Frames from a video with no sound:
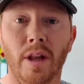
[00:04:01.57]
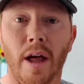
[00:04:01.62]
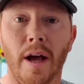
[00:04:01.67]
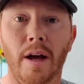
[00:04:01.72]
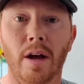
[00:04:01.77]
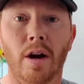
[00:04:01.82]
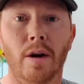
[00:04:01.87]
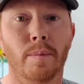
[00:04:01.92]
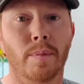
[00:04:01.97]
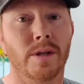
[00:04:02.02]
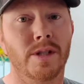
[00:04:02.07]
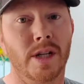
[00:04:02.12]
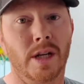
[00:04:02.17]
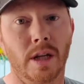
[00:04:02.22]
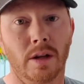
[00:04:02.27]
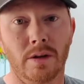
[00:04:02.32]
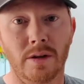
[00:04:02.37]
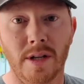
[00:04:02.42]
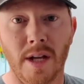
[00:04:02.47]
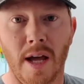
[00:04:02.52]
like on a
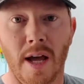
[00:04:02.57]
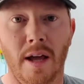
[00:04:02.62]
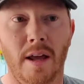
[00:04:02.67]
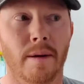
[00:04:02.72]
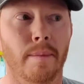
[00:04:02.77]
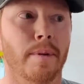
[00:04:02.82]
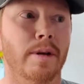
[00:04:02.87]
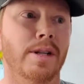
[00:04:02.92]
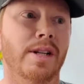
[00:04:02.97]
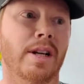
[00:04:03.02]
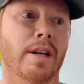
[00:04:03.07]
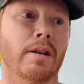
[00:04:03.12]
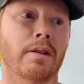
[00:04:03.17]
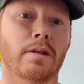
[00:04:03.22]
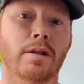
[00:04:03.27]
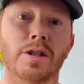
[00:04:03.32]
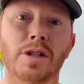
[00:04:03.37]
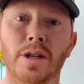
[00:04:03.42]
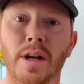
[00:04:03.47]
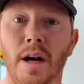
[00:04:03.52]
particular day in a
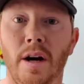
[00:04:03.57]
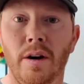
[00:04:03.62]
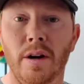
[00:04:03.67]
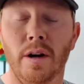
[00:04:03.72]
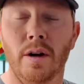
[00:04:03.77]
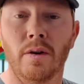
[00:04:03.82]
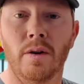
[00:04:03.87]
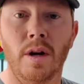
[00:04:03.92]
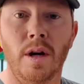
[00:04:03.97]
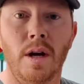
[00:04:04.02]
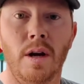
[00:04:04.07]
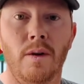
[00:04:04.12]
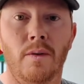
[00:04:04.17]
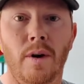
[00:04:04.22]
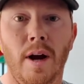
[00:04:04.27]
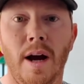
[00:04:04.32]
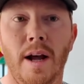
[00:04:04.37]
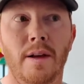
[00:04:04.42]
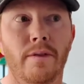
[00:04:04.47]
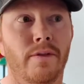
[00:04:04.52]
particular scenario,
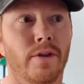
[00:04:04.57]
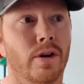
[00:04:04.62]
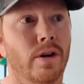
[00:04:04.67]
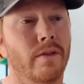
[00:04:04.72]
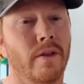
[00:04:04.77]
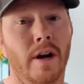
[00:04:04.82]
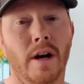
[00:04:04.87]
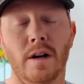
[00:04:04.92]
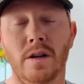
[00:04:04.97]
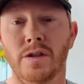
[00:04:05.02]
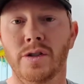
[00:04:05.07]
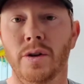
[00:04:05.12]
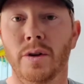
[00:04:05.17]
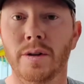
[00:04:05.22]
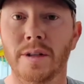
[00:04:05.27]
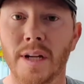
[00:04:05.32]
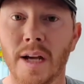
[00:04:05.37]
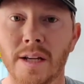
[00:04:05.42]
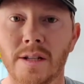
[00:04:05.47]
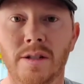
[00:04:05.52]
right? If you're in the Arizona
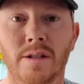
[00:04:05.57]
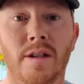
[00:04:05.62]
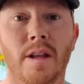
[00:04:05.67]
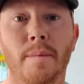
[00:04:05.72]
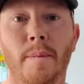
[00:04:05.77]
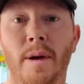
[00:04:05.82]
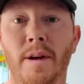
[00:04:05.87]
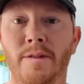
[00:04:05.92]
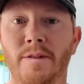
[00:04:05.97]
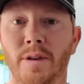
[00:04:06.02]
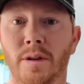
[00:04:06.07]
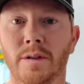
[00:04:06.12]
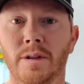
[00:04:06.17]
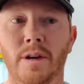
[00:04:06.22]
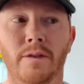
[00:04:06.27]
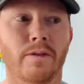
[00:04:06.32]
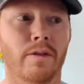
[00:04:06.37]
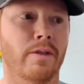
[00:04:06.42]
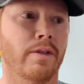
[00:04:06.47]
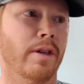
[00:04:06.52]
desert, they may feel
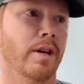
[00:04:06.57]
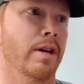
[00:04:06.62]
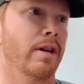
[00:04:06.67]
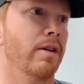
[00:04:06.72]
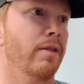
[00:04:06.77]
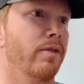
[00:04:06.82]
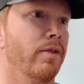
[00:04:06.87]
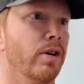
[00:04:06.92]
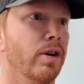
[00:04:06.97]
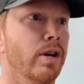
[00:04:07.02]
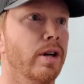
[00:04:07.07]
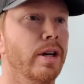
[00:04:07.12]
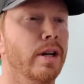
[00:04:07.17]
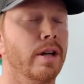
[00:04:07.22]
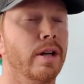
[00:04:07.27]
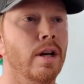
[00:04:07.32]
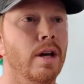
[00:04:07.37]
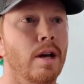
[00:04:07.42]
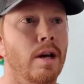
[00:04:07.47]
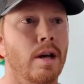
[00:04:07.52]
different than if you're
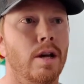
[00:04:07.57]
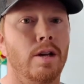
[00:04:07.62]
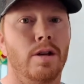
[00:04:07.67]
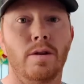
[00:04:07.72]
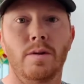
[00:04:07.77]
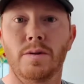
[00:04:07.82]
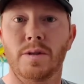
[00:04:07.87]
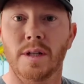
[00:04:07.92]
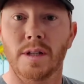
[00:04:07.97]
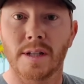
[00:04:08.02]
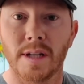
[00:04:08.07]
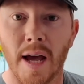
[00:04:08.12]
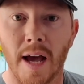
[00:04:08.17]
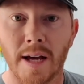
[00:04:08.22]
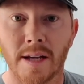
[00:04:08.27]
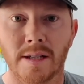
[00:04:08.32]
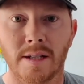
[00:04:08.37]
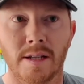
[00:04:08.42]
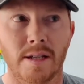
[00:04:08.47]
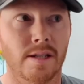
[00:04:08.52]
in Houston,
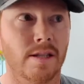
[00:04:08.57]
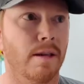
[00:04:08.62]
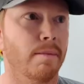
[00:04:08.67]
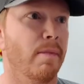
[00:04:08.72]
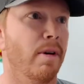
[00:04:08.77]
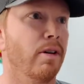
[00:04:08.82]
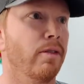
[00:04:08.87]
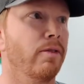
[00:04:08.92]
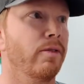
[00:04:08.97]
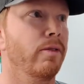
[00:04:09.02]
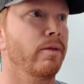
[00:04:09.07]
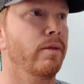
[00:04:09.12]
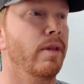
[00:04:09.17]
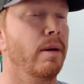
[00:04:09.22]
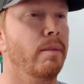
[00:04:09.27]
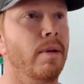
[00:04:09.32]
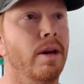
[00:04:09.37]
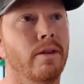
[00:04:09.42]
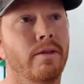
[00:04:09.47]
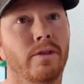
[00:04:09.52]
Texas. They
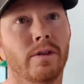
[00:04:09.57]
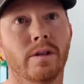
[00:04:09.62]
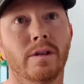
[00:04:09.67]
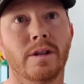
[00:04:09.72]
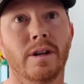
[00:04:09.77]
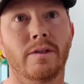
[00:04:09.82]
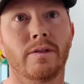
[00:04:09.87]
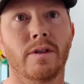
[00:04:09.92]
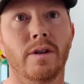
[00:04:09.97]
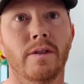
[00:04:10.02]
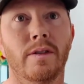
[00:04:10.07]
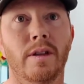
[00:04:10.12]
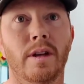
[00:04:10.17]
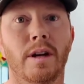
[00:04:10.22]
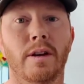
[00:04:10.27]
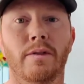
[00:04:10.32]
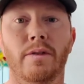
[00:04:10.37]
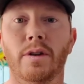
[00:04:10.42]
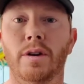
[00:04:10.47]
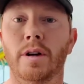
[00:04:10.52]
may feel different
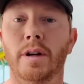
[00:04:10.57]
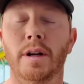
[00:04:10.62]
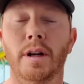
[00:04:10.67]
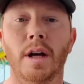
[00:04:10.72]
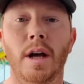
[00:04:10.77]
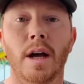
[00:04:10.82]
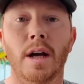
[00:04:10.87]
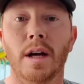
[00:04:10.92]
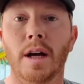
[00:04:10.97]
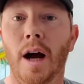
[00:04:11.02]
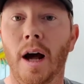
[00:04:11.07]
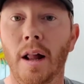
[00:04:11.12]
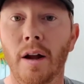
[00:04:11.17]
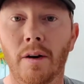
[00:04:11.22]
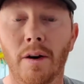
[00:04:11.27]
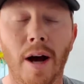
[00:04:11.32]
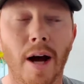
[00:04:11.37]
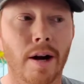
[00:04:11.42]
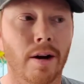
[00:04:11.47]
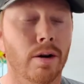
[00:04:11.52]
than if you're in
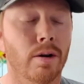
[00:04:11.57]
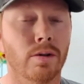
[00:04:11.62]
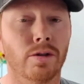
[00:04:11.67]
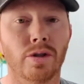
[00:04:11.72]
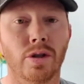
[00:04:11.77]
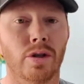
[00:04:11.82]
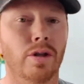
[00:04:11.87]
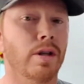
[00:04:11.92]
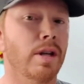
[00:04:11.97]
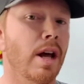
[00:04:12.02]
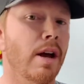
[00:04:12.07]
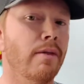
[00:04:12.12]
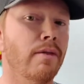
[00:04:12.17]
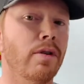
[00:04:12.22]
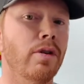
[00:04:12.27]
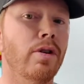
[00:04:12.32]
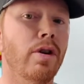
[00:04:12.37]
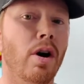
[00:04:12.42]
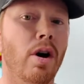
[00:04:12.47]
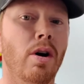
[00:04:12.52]
Colorado. So you never
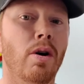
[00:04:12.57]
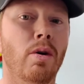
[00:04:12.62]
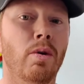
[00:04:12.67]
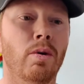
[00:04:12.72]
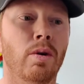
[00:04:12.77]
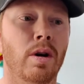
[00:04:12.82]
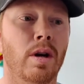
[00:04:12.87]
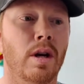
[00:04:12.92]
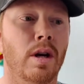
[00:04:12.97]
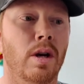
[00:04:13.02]
know